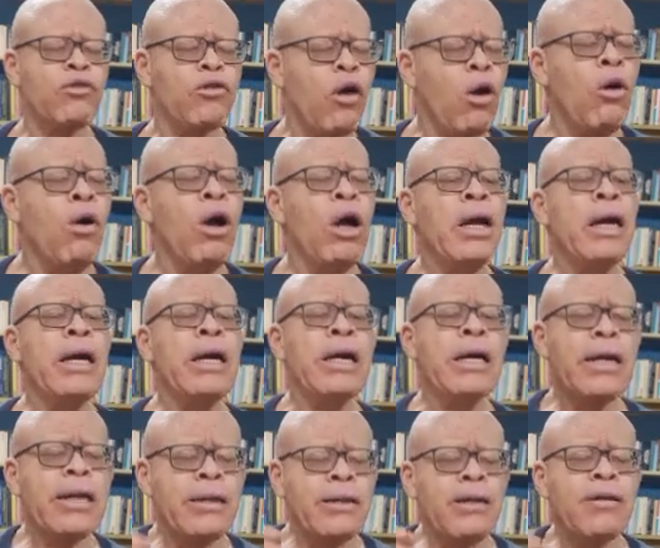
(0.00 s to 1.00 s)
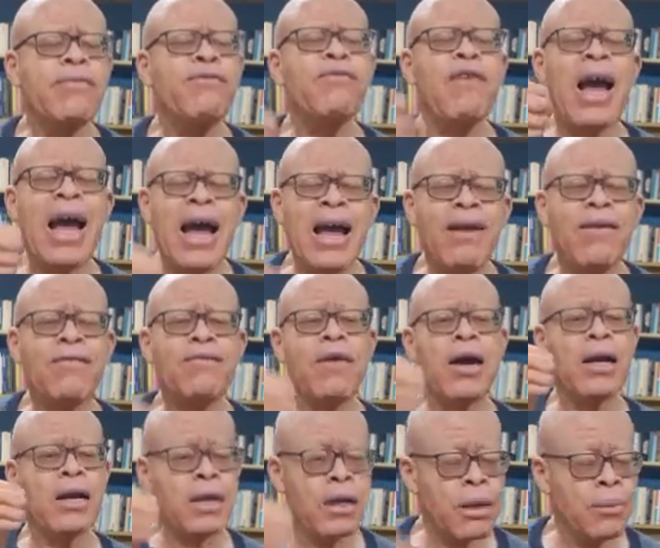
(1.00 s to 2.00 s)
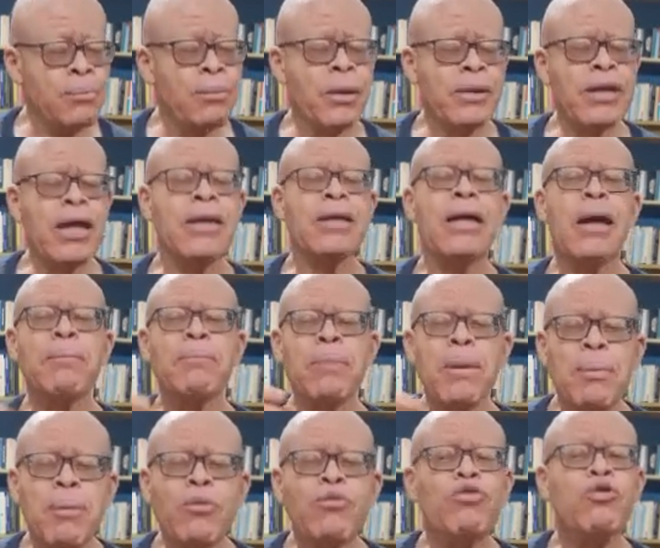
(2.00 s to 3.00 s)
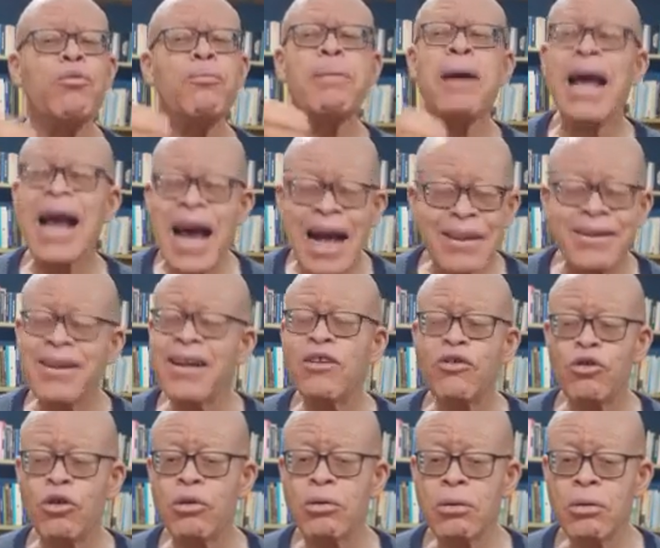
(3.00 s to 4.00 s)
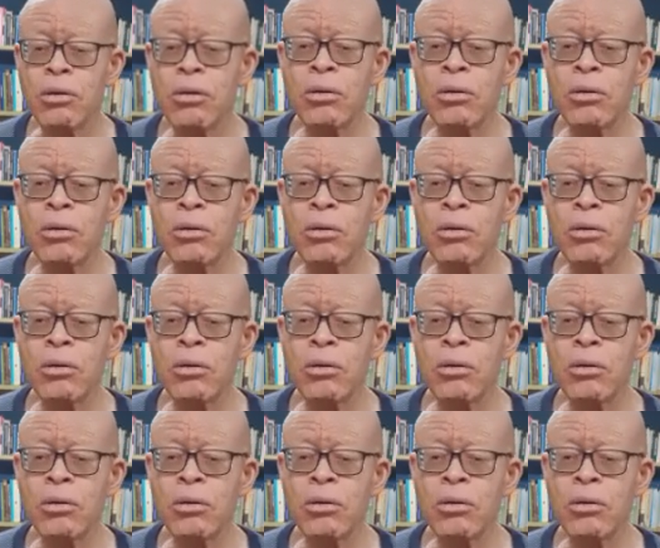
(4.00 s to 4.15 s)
So it is very, very important that people should pay attention